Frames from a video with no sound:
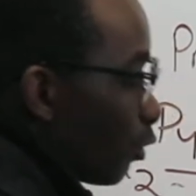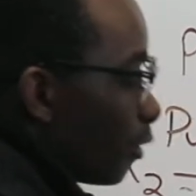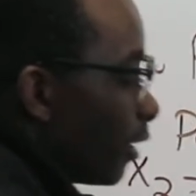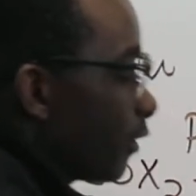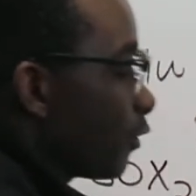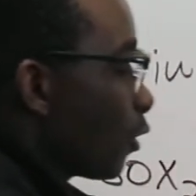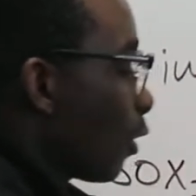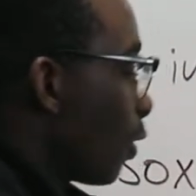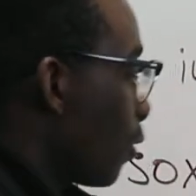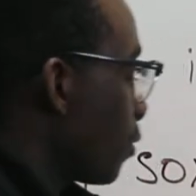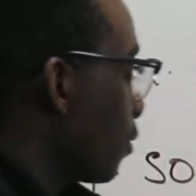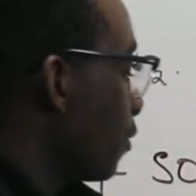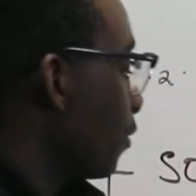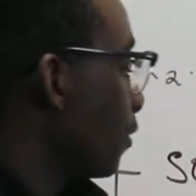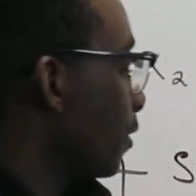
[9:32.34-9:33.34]
on its
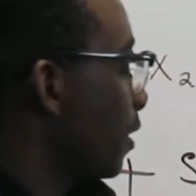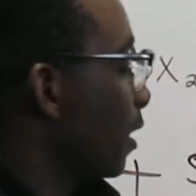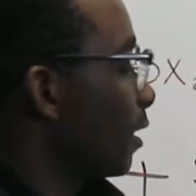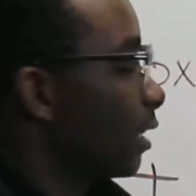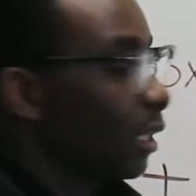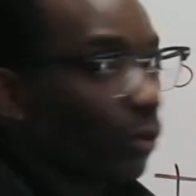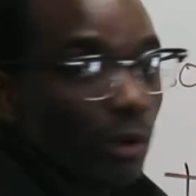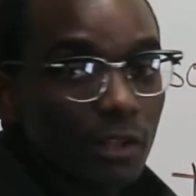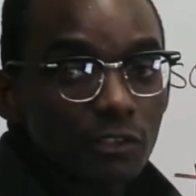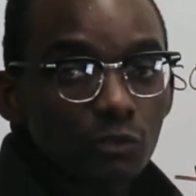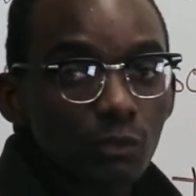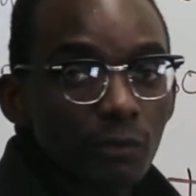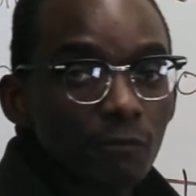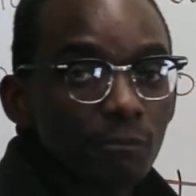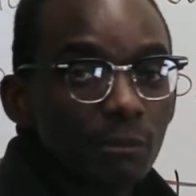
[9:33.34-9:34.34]
own than the
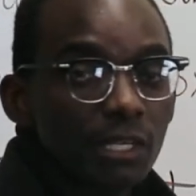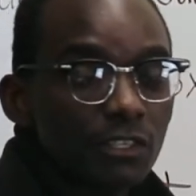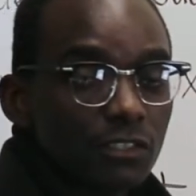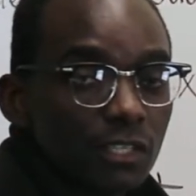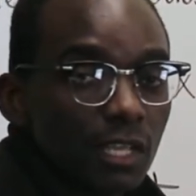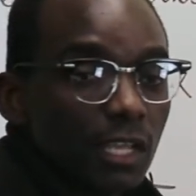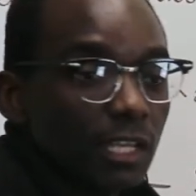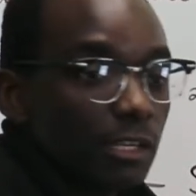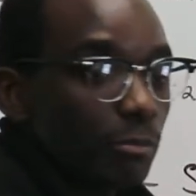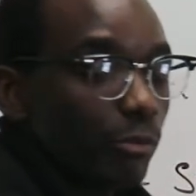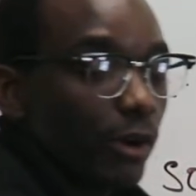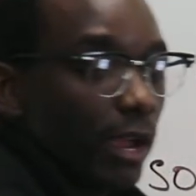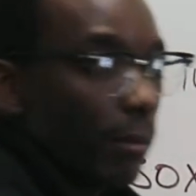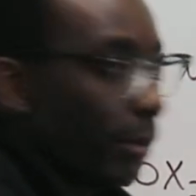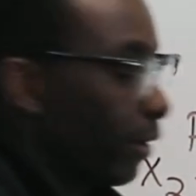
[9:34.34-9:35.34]
ones we've been seeing in
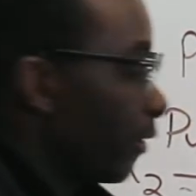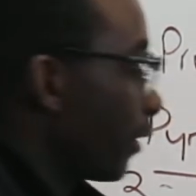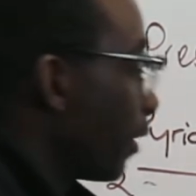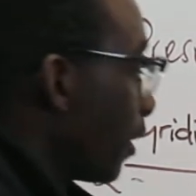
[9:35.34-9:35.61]
primary.